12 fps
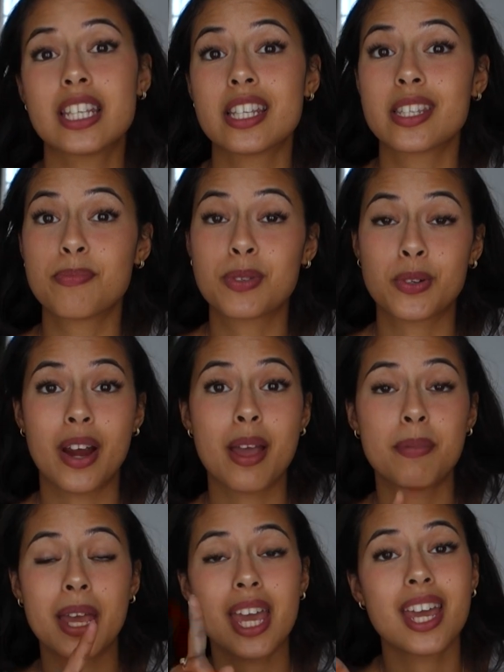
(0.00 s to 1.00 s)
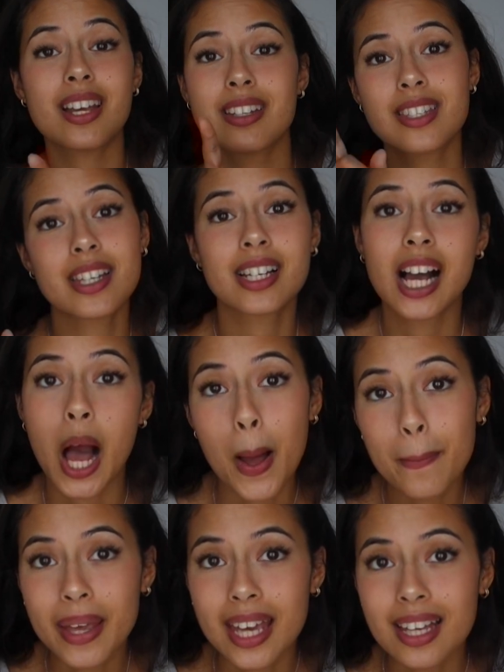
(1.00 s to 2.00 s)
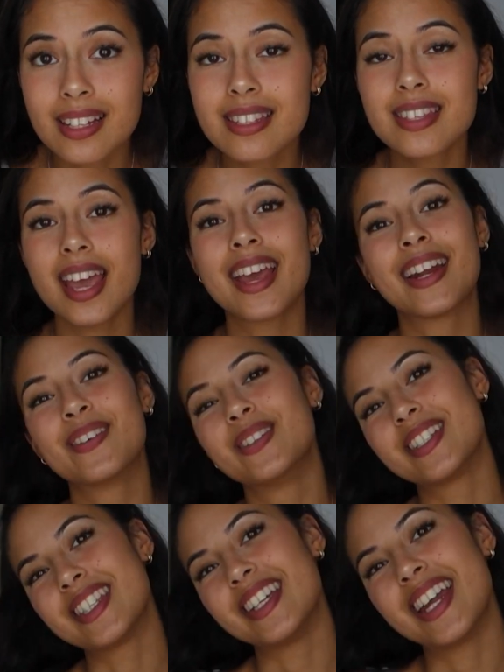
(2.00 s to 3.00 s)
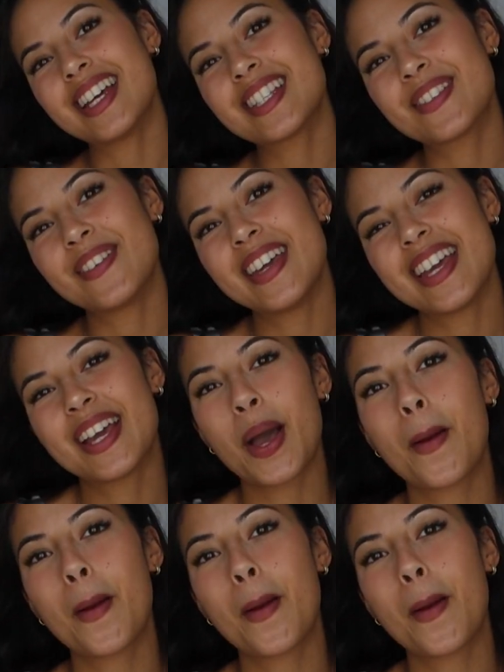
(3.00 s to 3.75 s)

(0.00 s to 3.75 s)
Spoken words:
to subscribe and to comment, and I will see you next week.